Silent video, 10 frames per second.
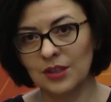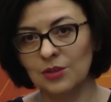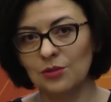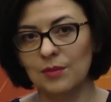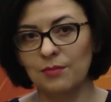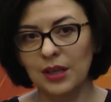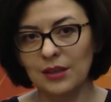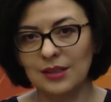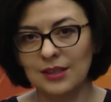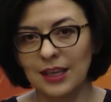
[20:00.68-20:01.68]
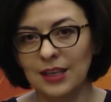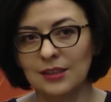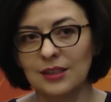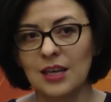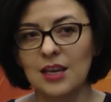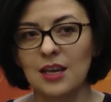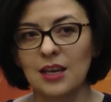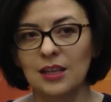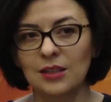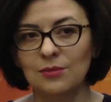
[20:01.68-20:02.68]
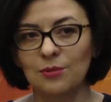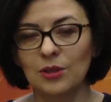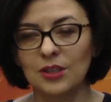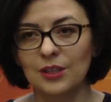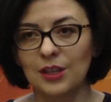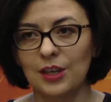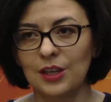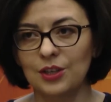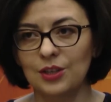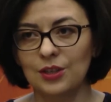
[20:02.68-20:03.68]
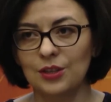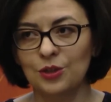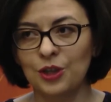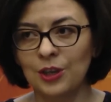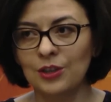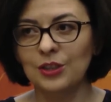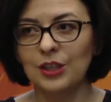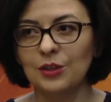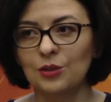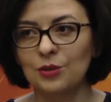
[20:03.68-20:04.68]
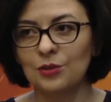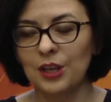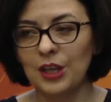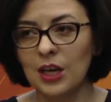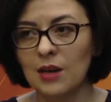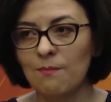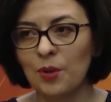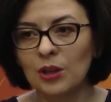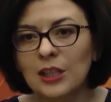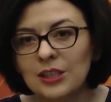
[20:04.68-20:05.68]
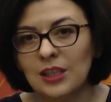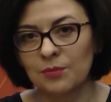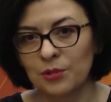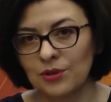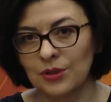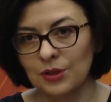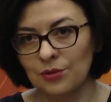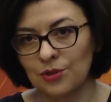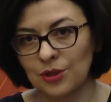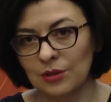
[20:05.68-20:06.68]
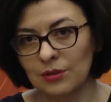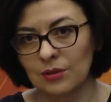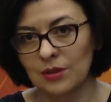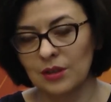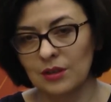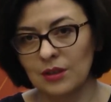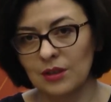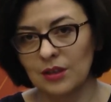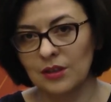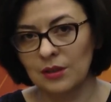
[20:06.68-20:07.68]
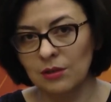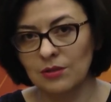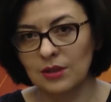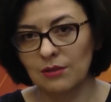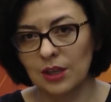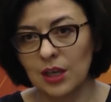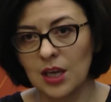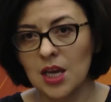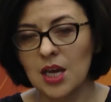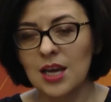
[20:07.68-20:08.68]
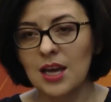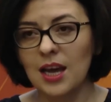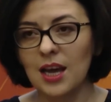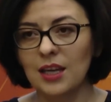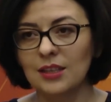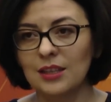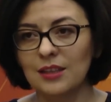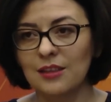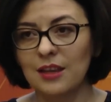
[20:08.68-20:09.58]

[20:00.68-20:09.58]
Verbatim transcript: to the big extent it was turned into the political prosecution exclusively. And the